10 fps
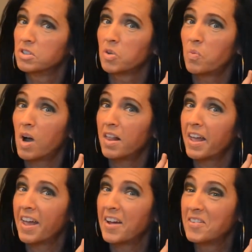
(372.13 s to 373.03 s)
So while I
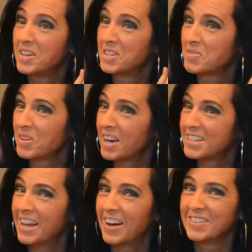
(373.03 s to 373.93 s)
have this
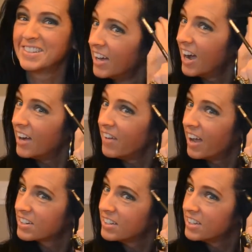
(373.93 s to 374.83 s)
brush out, I'm
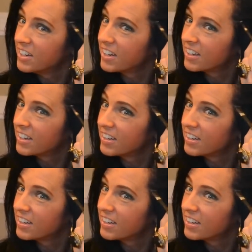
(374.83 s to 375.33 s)
actually going to